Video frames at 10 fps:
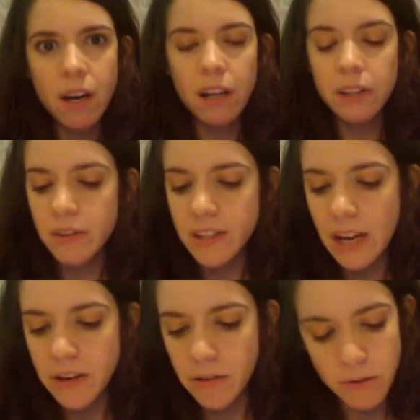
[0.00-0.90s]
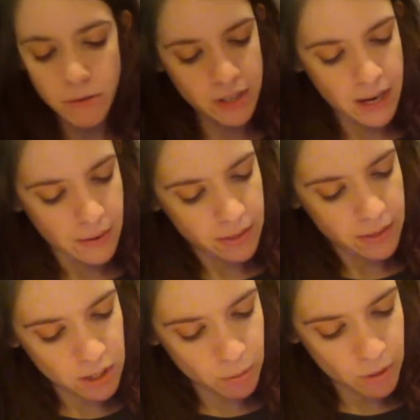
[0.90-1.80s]
colors that you're using.
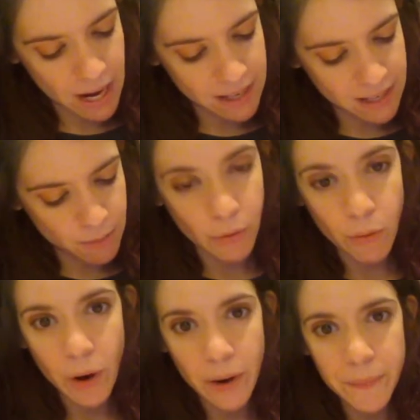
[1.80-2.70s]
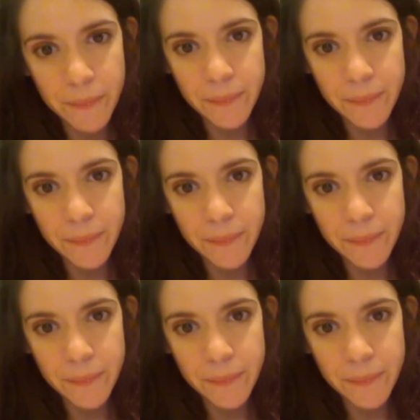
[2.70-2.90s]
That's what I did before.